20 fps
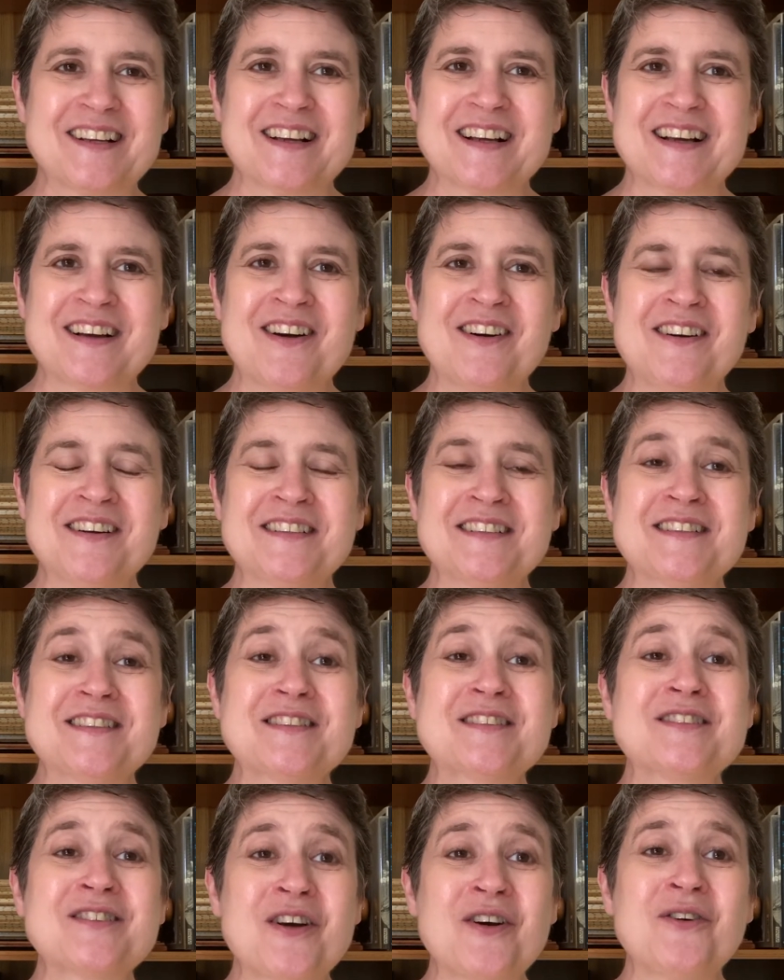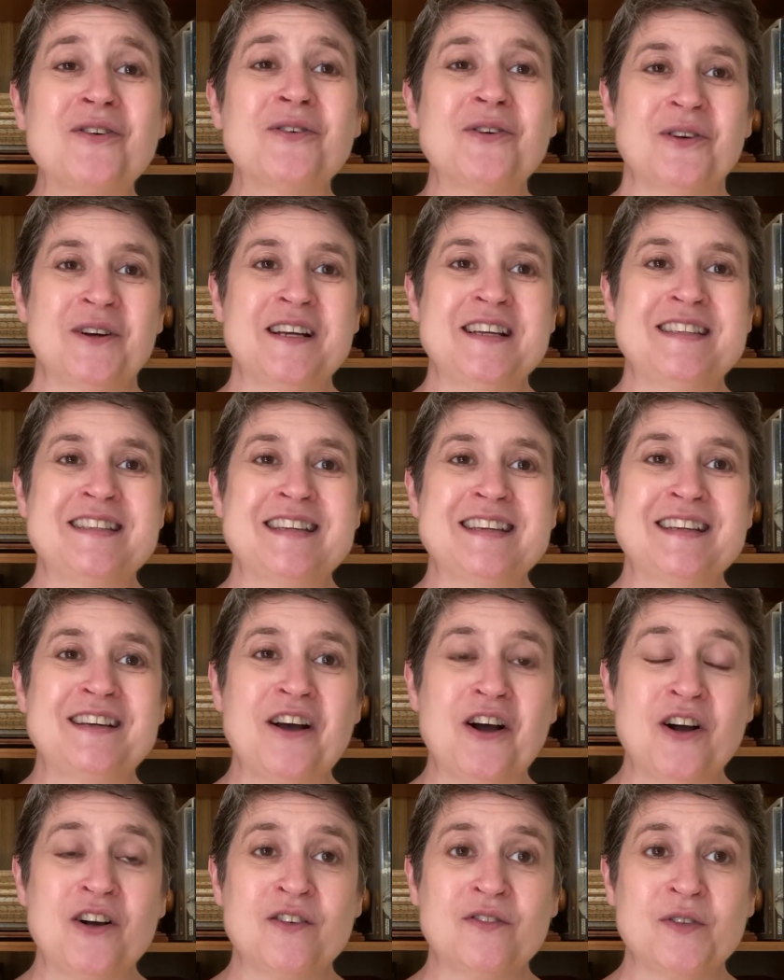gone so crazy
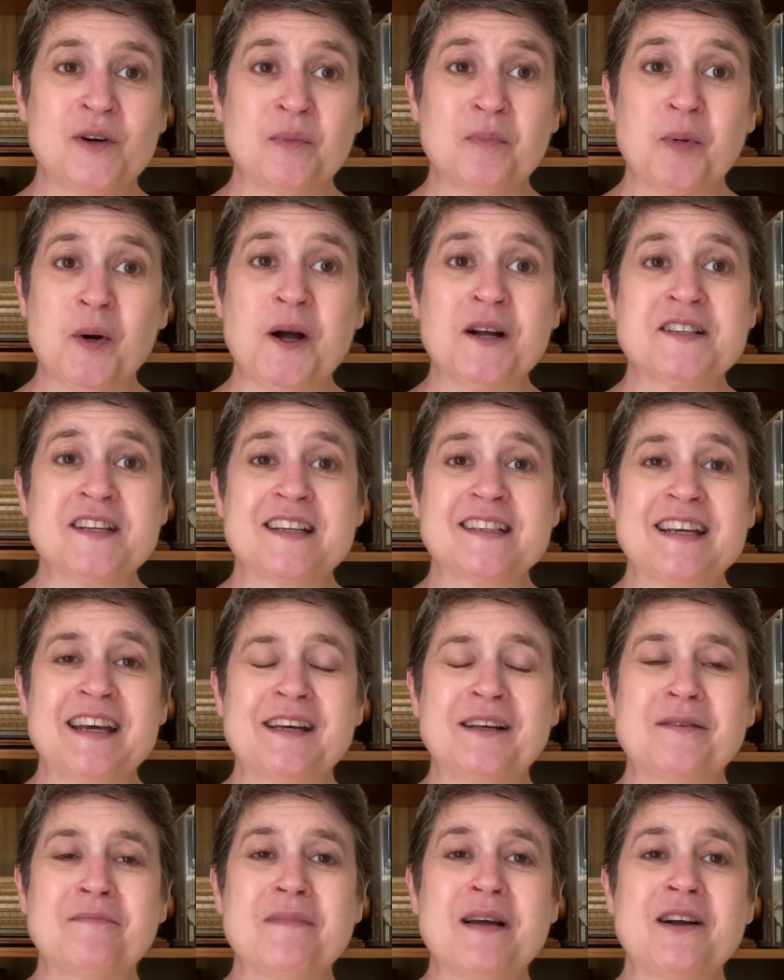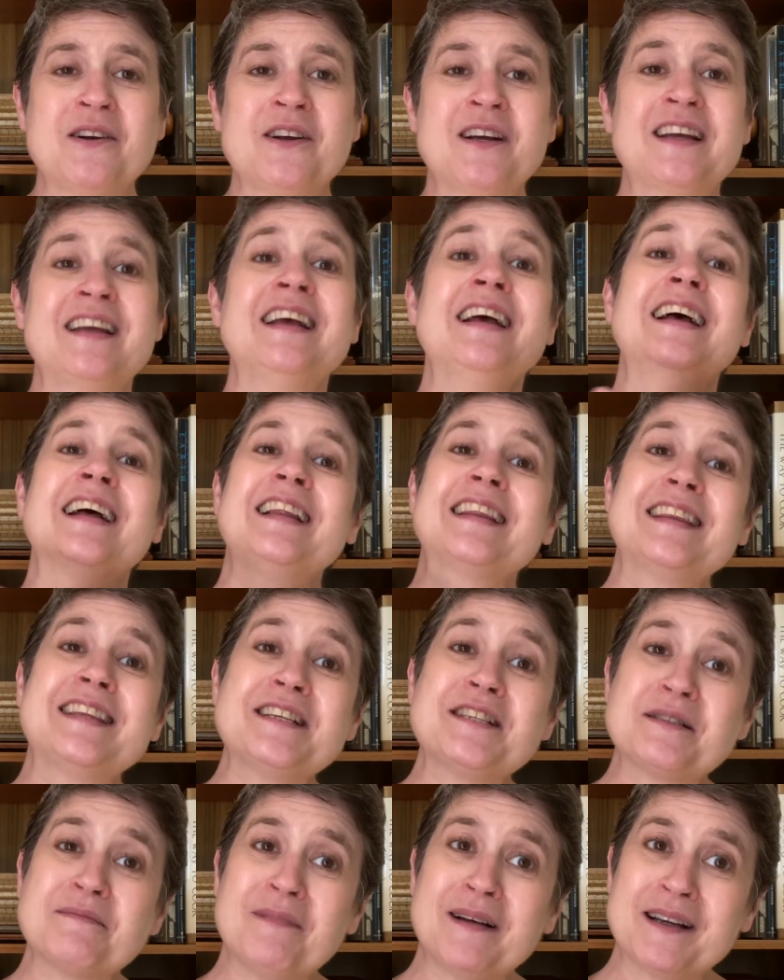over Project Hail Mary,
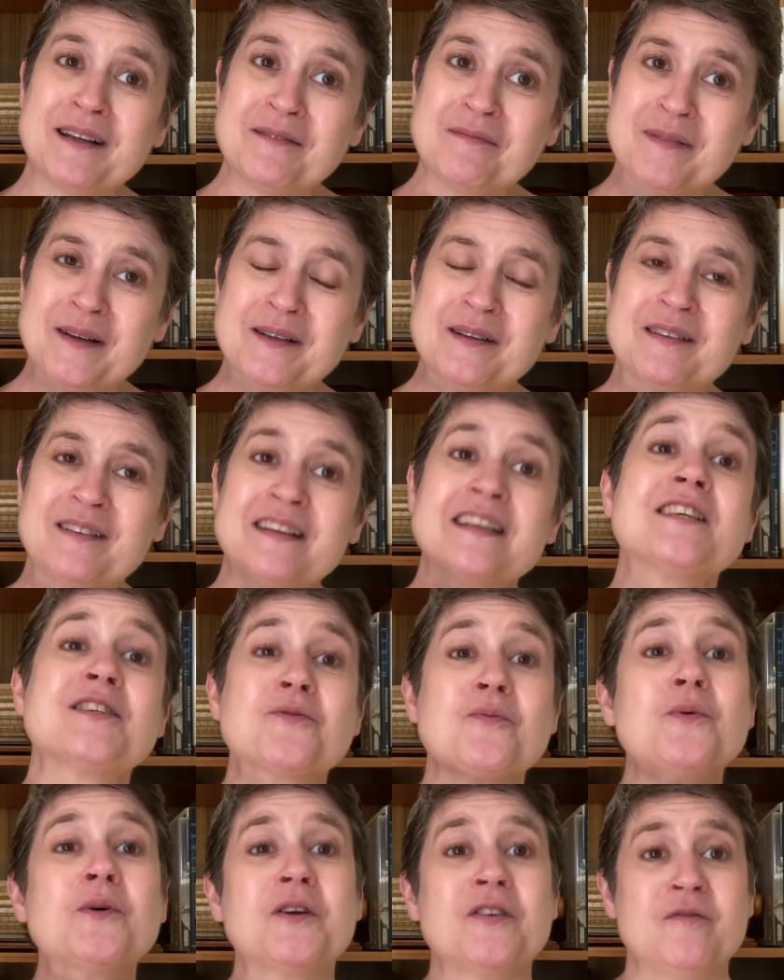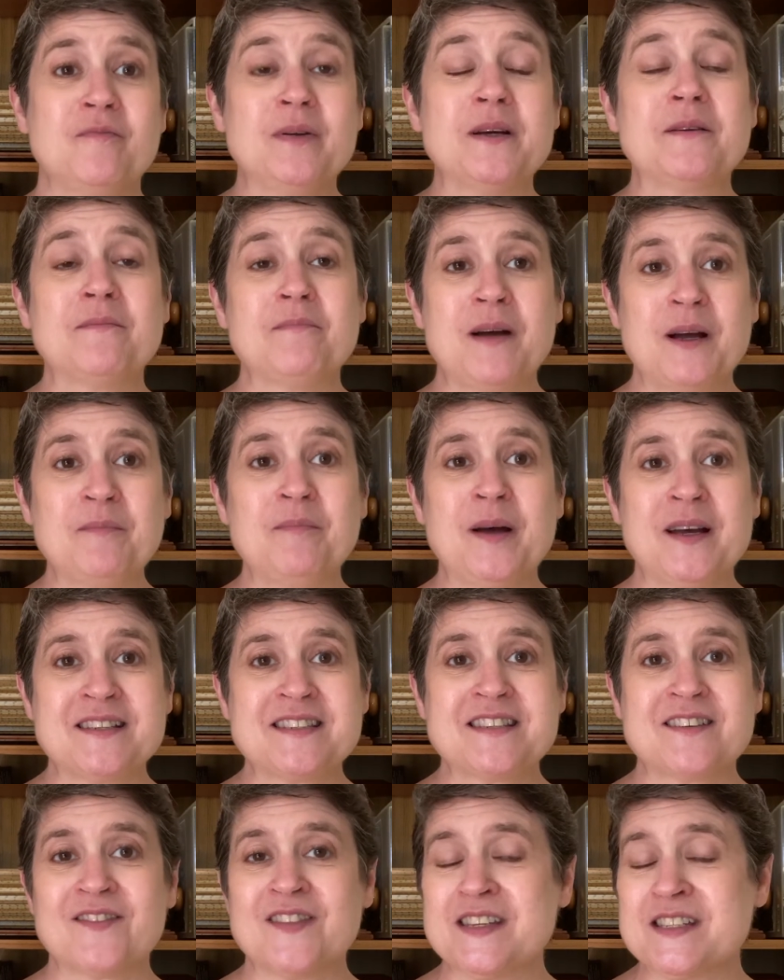this might have been, this would have been my
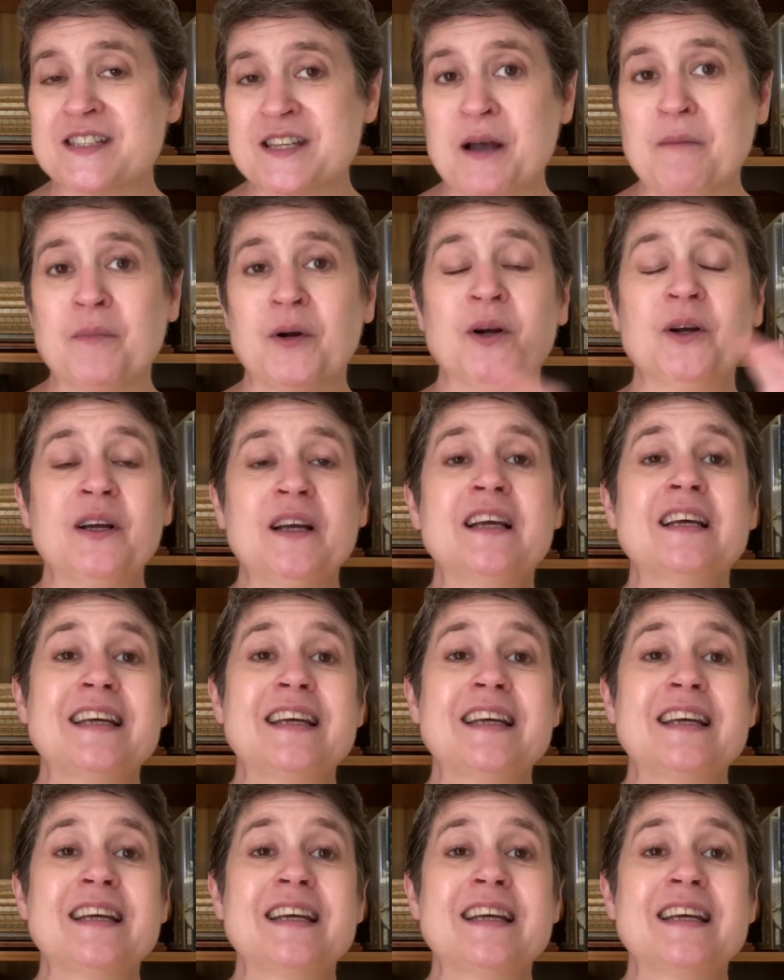best of the summer.